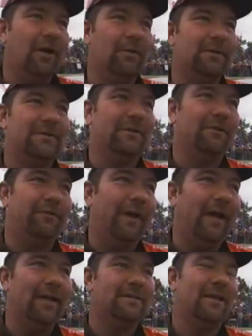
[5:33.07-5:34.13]
the car was still
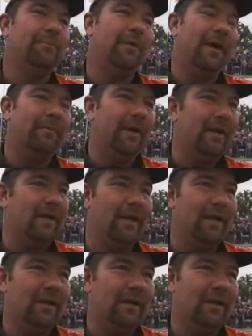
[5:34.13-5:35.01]
fast. I might have